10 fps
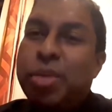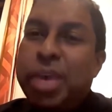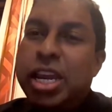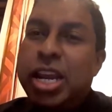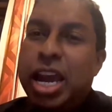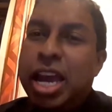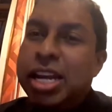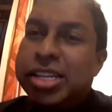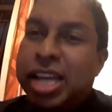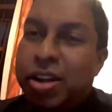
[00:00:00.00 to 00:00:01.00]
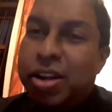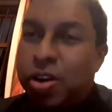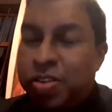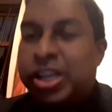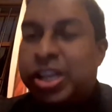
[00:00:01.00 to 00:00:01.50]
media and decide to
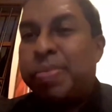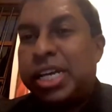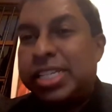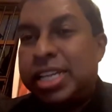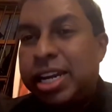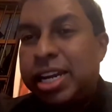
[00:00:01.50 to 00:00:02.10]
convict a person,